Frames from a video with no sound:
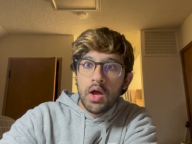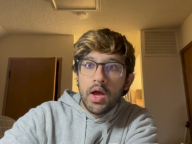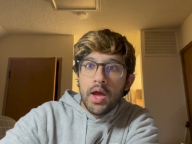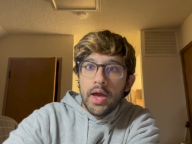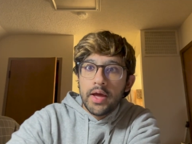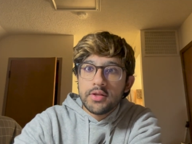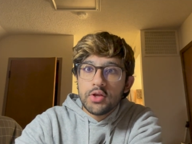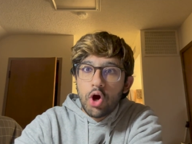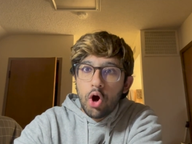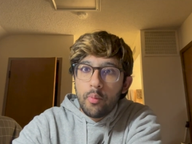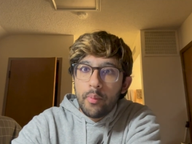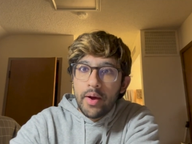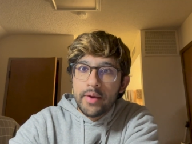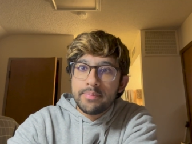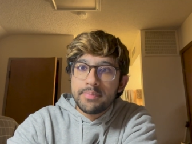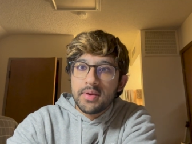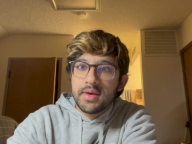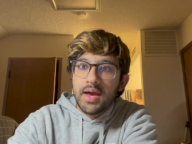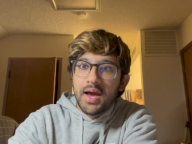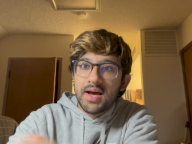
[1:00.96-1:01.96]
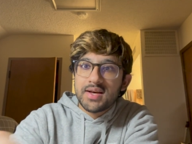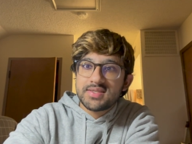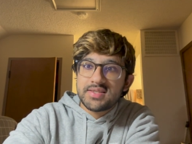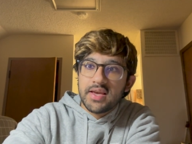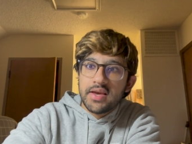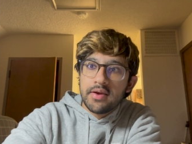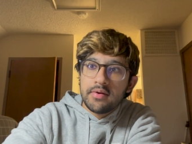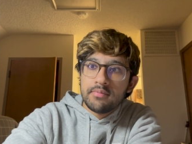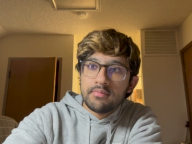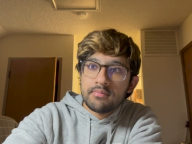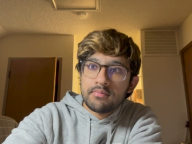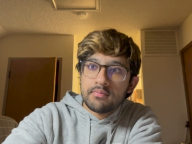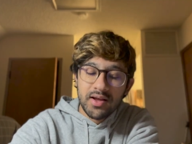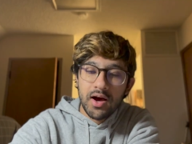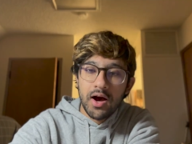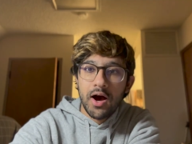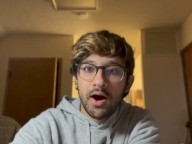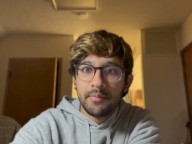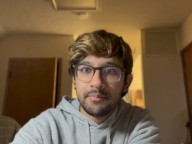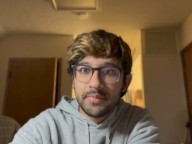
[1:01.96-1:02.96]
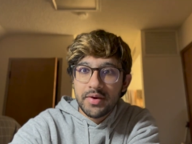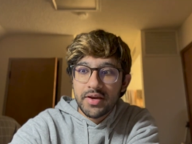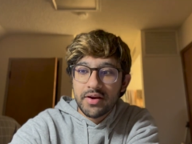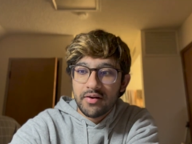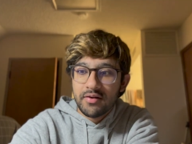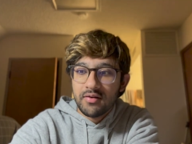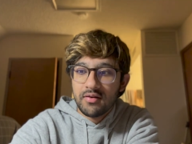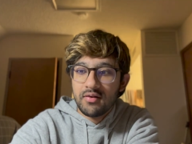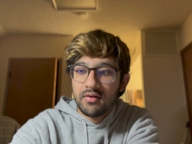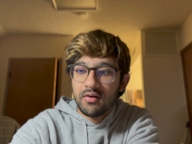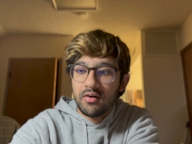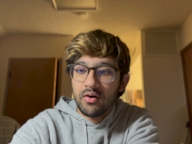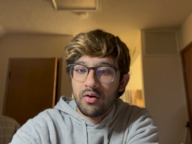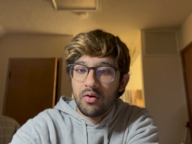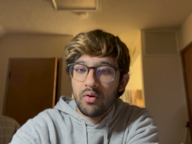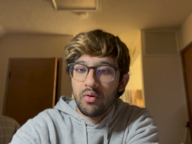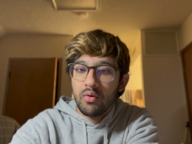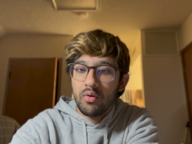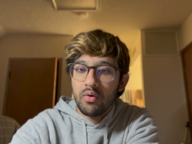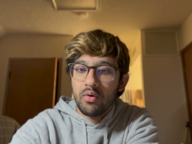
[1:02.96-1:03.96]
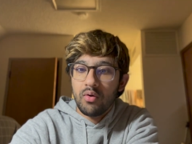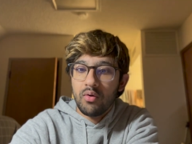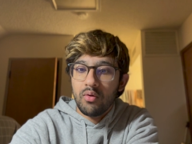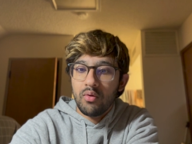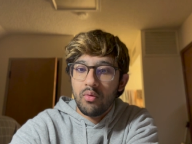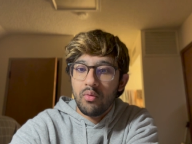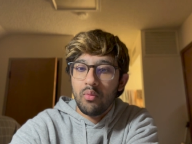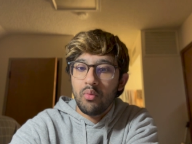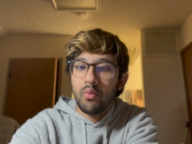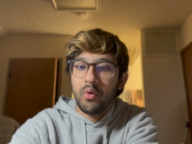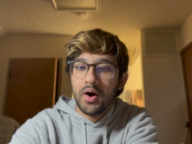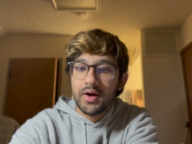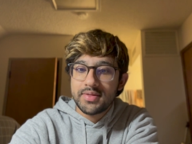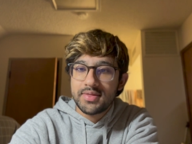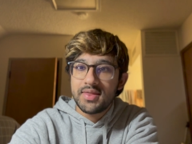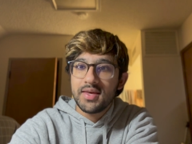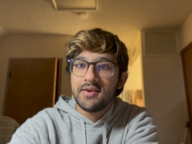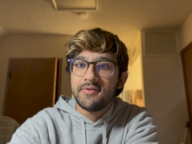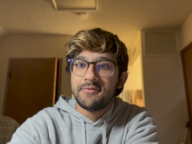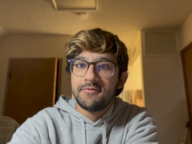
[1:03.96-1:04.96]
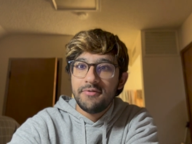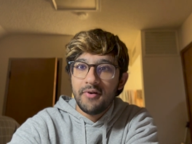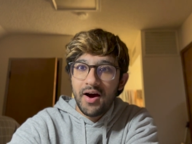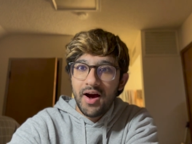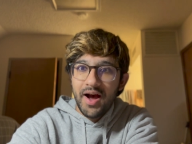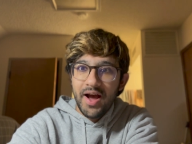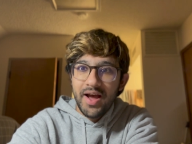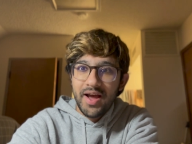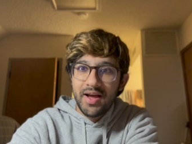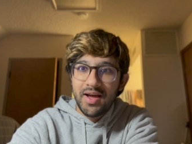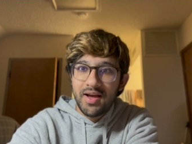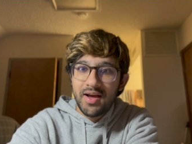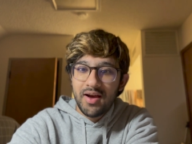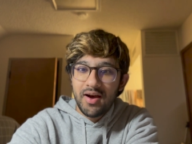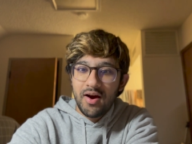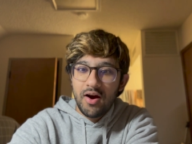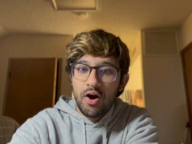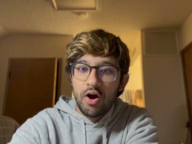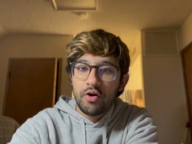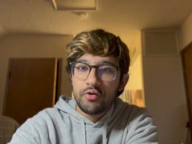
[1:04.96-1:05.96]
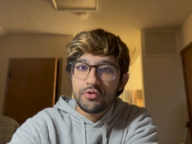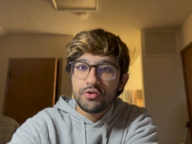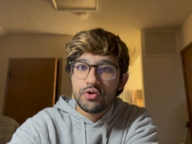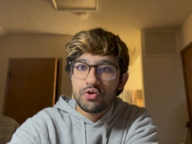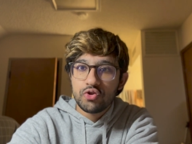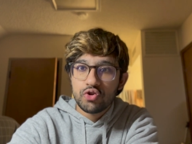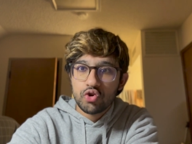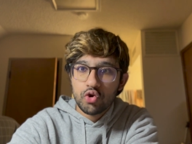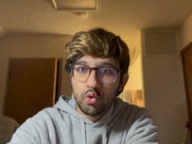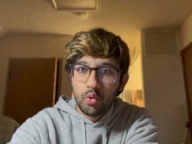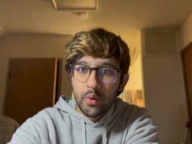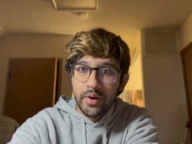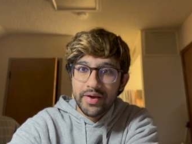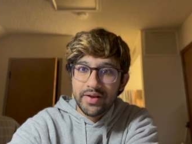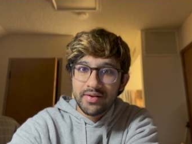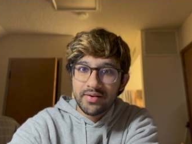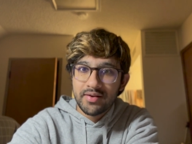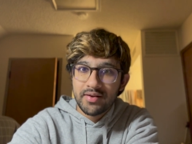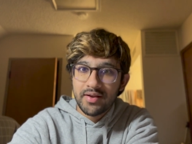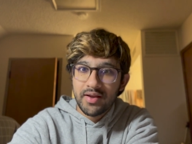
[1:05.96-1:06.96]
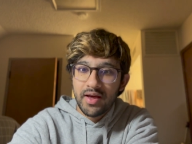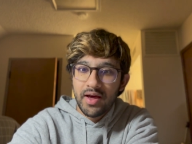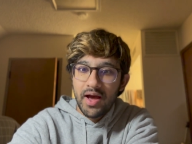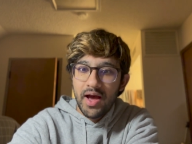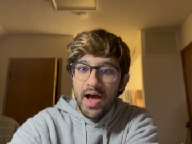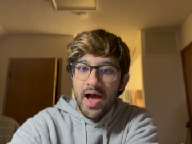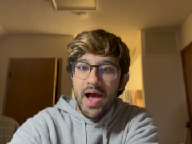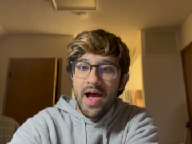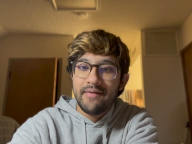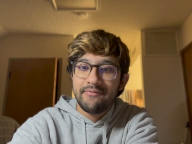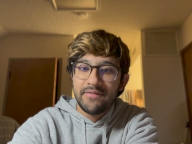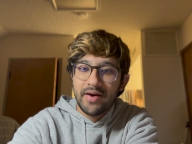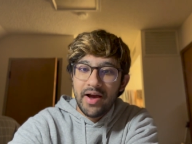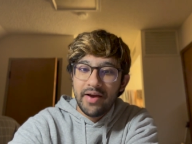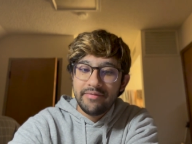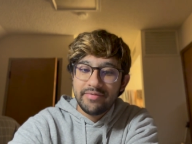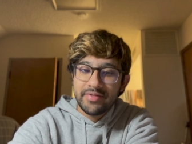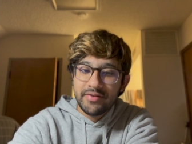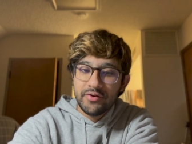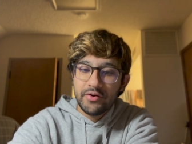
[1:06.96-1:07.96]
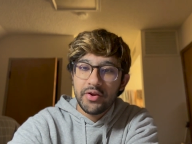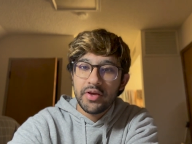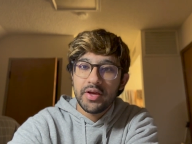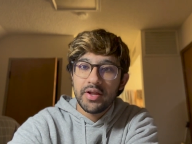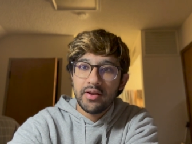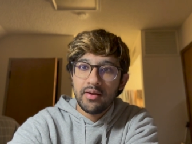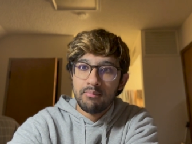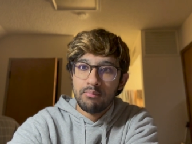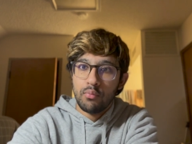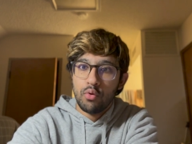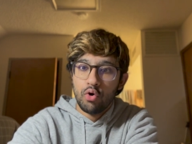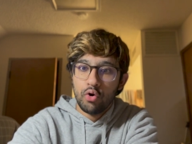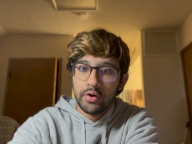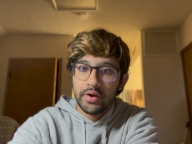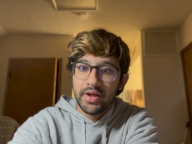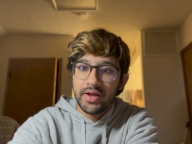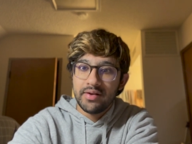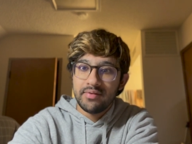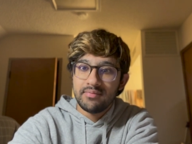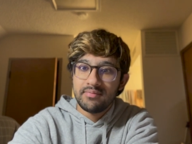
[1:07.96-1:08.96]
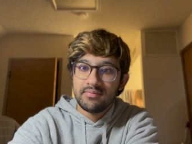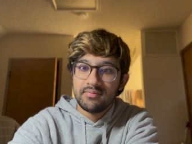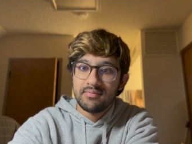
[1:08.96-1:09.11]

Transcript: And y'all might be asking, Amir, what the fuck are you doing at 5.30 in the morning?